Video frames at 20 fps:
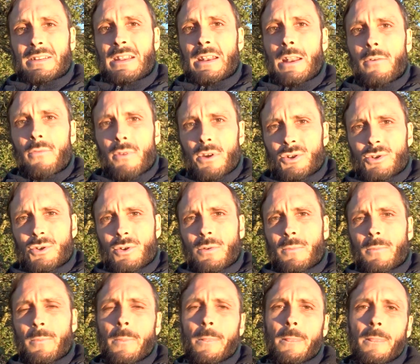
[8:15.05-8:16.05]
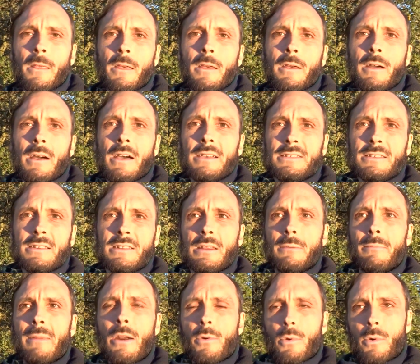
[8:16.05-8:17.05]
The nephesh has the
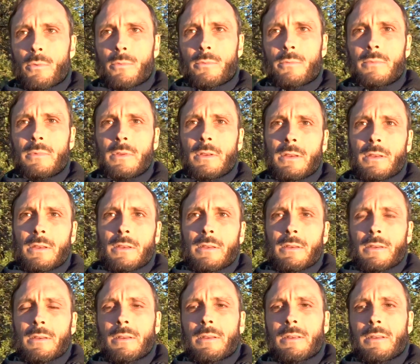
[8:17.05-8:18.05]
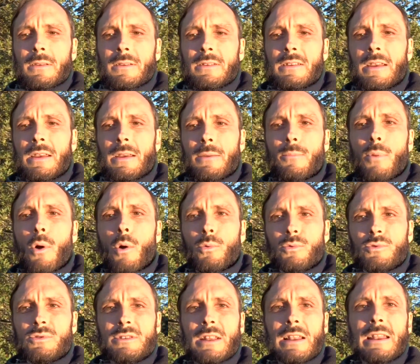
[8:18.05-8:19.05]
marrow, the
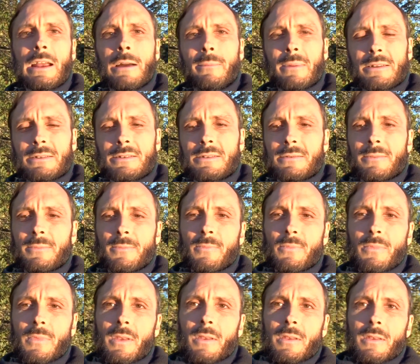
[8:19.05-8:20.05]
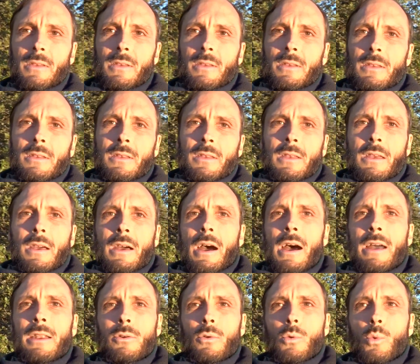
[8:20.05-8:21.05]
bones, the ligaments,
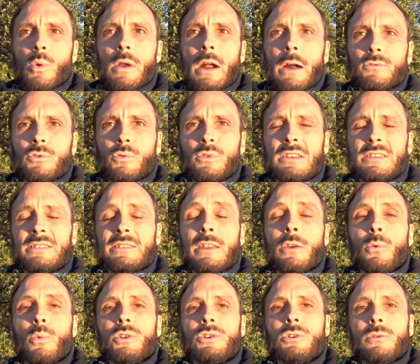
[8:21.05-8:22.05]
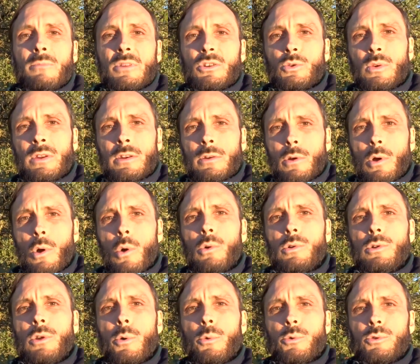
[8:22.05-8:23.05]
and we have to distinguish between all
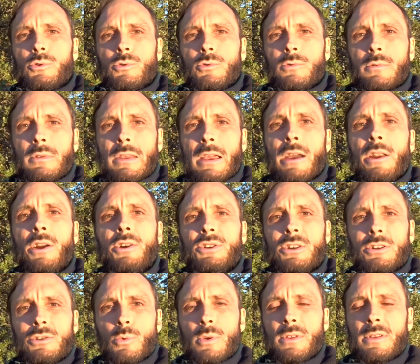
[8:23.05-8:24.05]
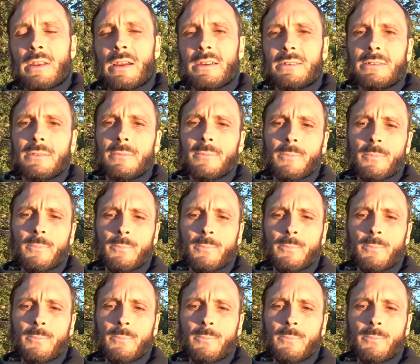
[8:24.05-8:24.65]
those energies within us